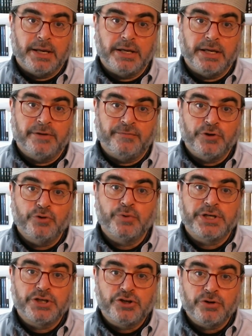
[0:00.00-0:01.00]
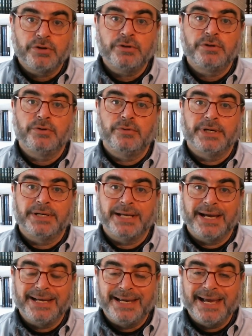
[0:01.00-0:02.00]
if you return to it
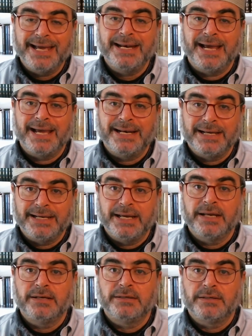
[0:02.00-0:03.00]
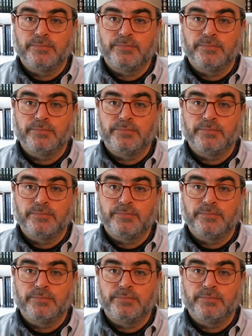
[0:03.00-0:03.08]
again and again to